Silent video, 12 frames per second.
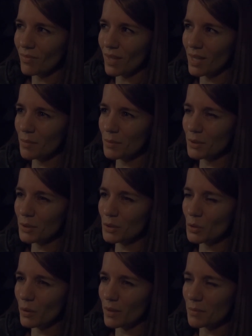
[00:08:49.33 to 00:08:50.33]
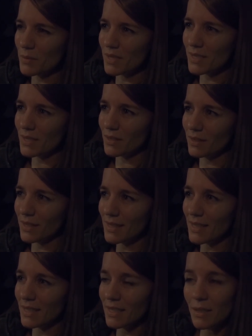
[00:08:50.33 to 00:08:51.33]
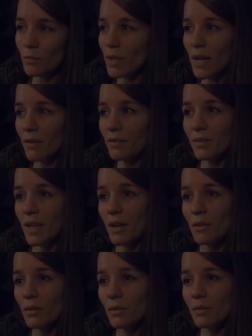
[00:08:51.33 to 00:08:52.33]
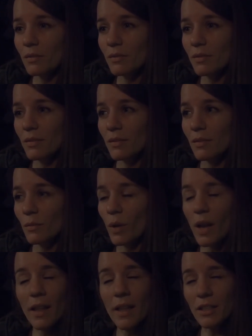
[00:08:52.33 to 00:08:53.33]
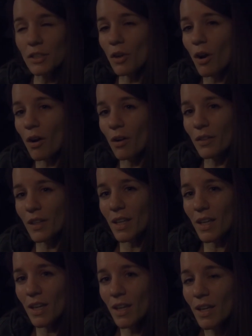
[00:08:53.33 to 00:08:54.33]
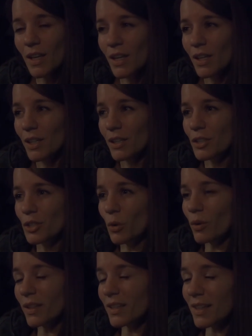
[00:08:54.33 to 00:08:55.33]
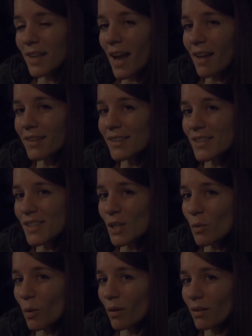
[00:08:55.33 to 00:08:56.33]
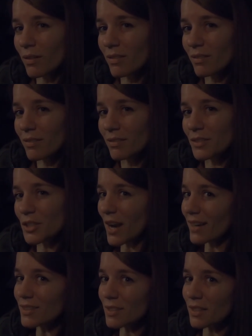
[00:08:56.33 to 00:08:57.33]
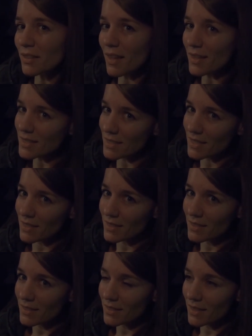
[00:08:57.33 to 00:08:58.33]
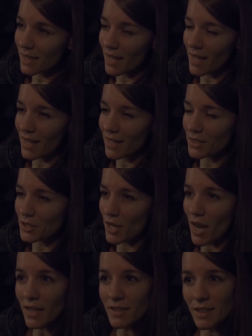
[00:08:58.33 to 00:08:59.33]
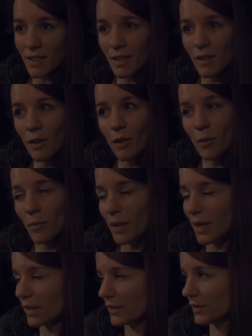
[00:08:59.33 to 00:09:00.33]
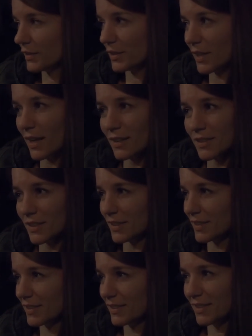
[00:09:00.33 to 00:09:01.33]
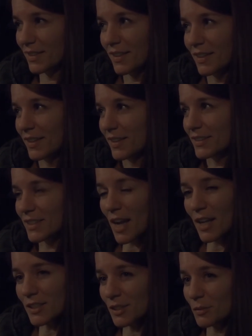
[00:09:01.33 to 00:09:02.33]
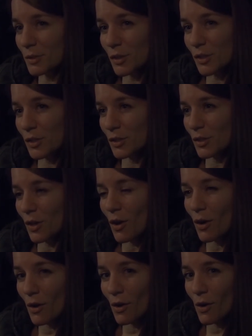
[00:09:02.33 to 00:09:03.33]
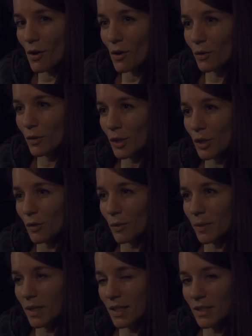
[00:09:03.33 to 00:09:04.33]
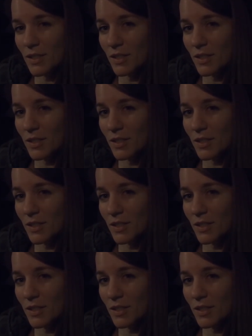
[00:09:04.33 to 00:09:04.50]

I absolutely adore them still. And then we have now what I like to call the Jordan and Hallie sequel, Jackson and Lexie. And Jackson, oh man, Jackson. Jackson was so cute. I mean, he